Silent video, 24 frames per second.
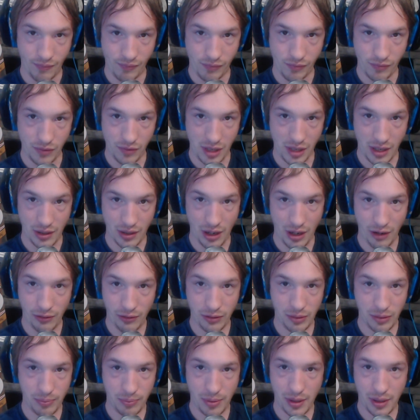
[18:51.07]
And
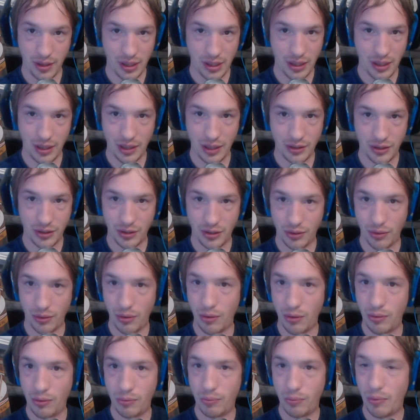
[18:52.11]
everybody gets their
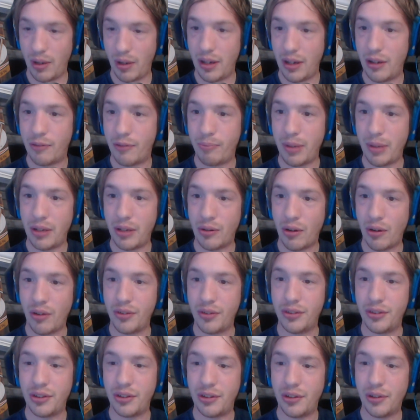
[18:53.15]
own way of being
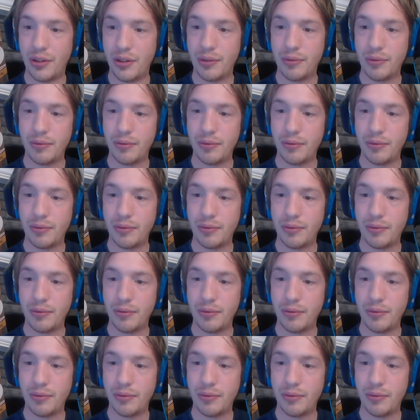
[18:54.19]
haunted.